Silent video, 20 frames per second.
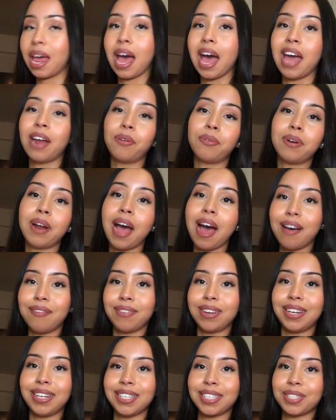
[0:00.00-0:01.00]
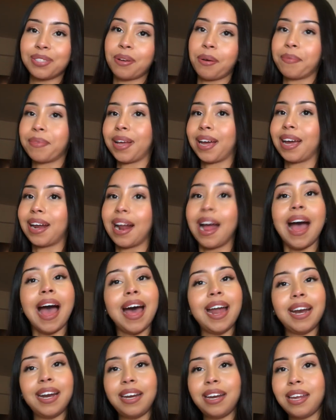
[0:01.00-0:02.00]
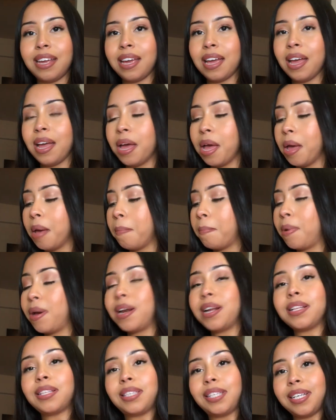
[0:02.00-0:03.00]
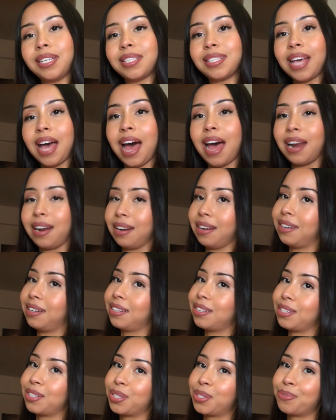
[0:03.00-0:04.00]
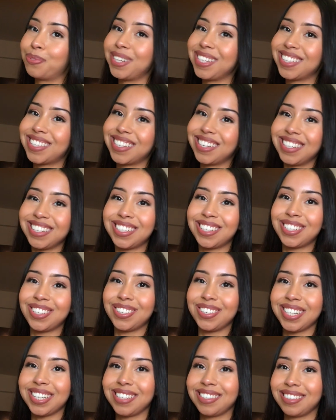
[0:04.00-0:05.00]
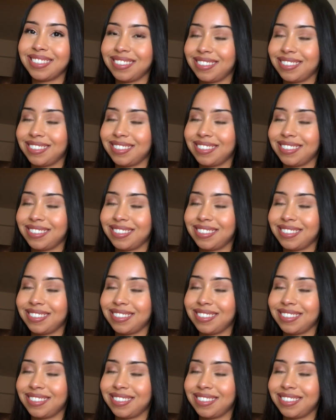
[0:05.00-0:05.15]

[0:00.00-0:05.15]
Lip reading: I don't have any, so I'm not gonna add any, but it does add a sweet touch to it.